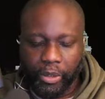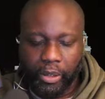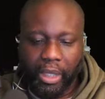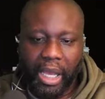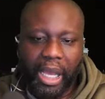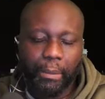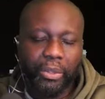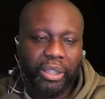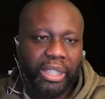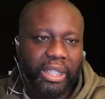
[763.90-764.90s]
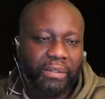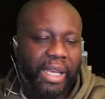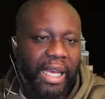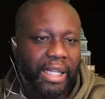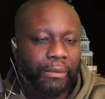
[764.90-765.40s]
I believe
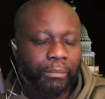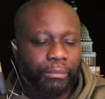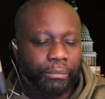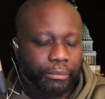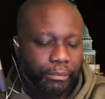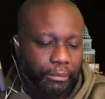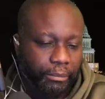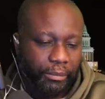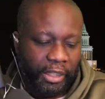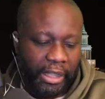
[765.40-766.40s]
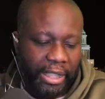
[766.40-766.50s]
that he